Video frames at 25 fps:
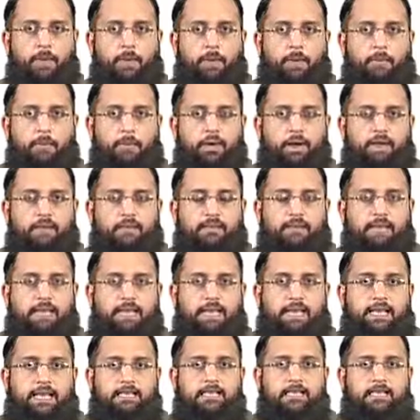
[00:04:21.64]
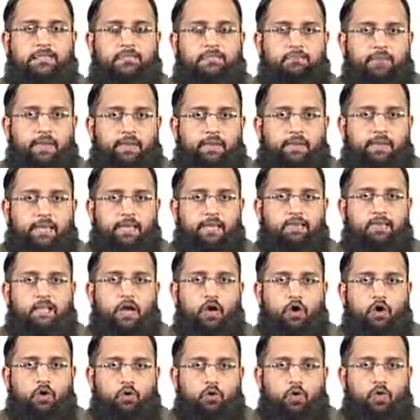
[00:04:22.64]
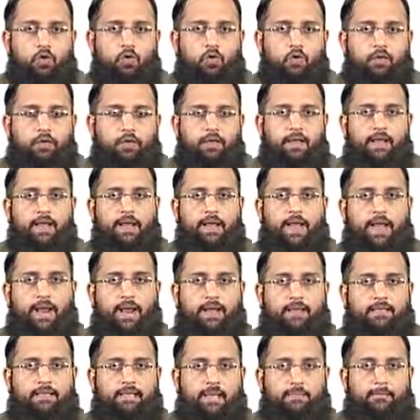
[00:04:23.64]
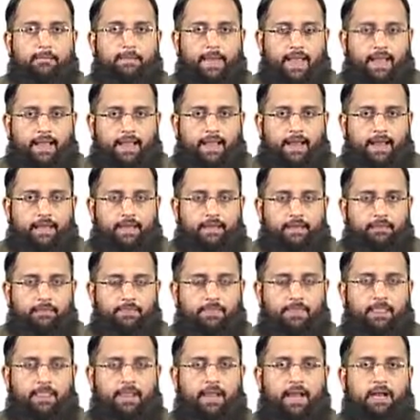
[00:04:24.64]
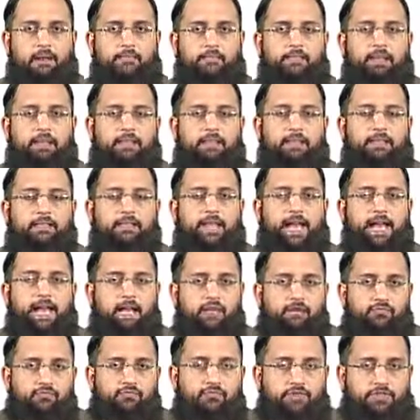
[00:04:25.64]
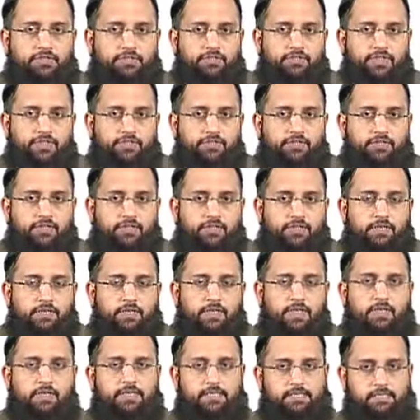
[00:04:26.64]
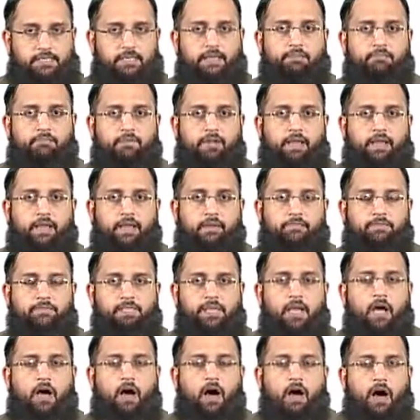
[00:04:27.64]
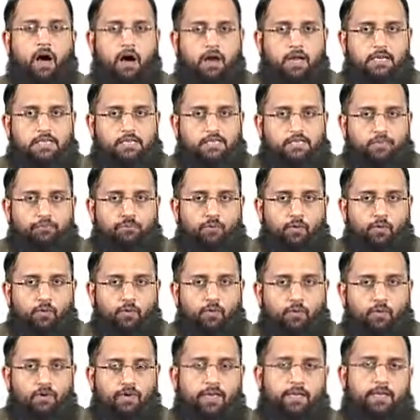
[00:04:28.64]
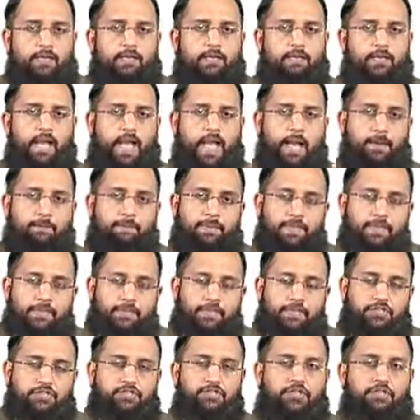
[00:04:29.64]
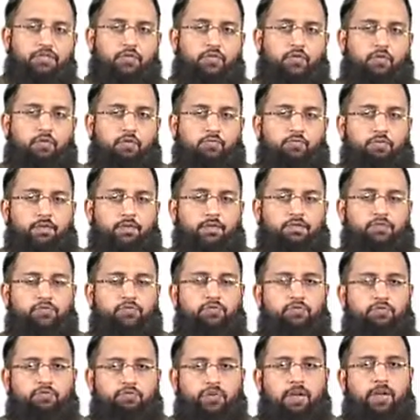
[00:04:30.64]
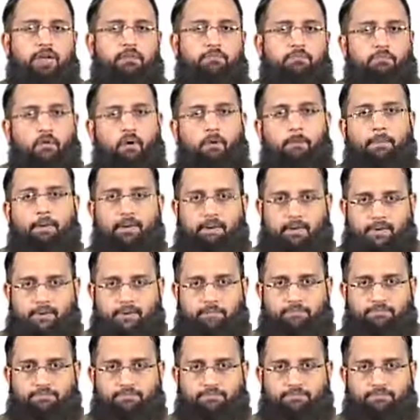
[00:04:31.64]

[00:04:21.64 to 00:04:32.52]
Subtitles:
but it is making the core at the back end and making the infrastructure sometimes or support the application softwares to run properly.